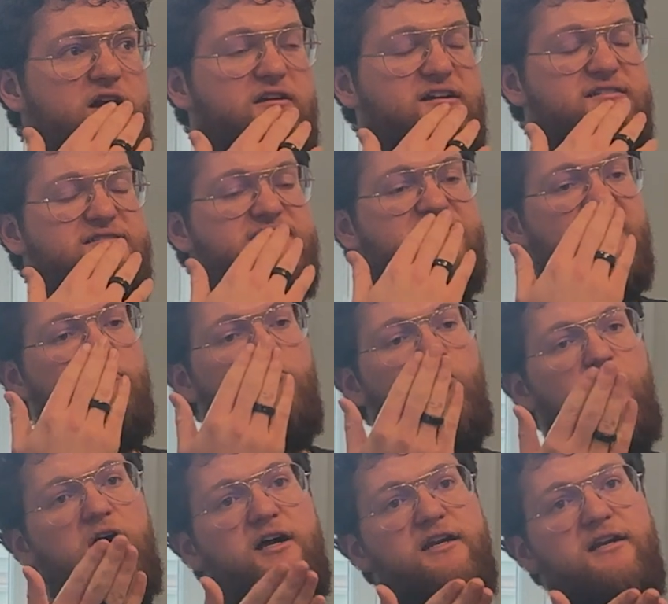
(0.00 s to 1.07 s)
can
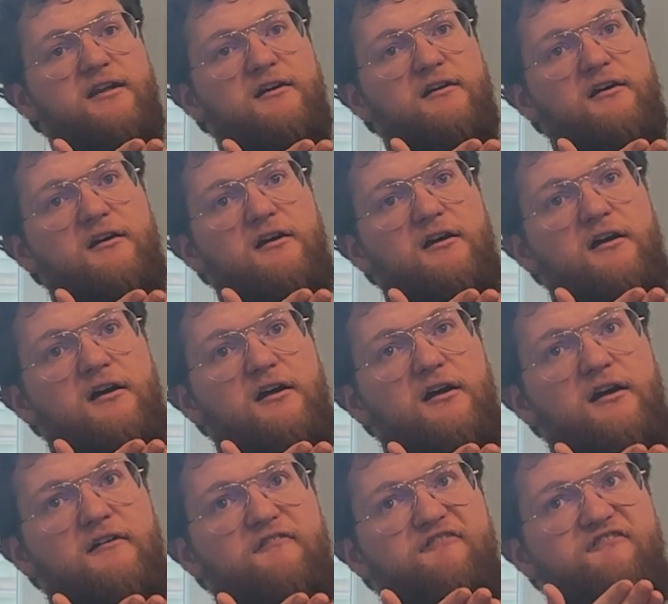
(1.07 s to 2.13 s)
someone
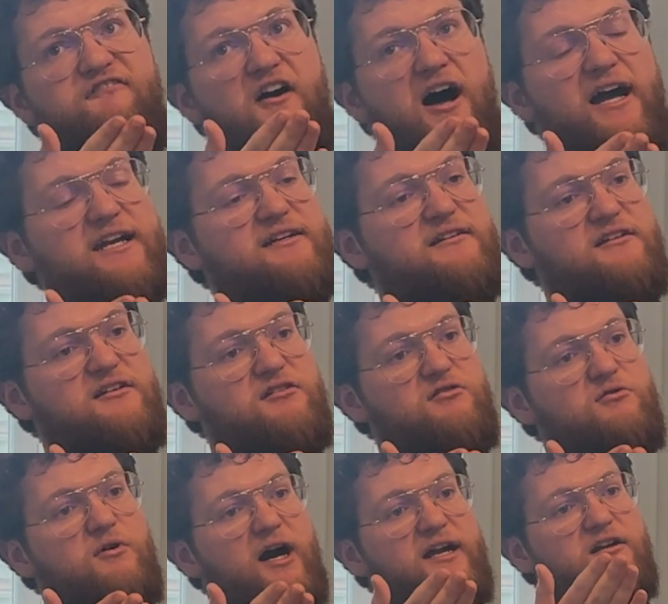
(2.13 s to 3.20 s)
find
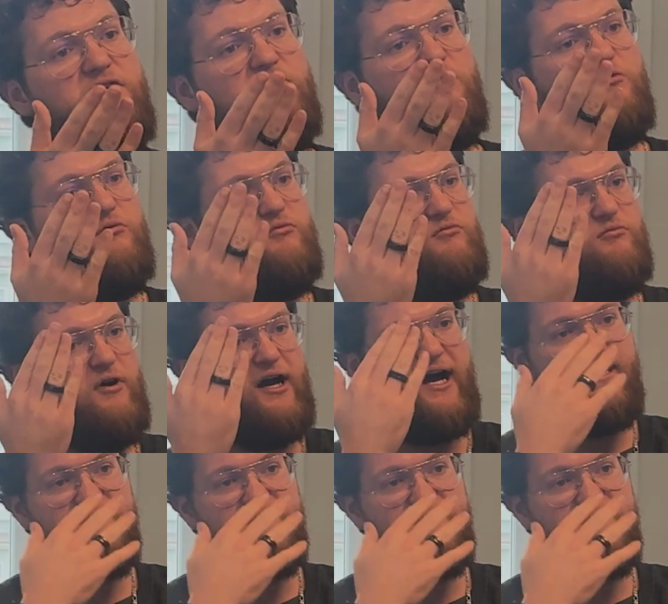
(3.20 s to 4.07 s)
you? I know I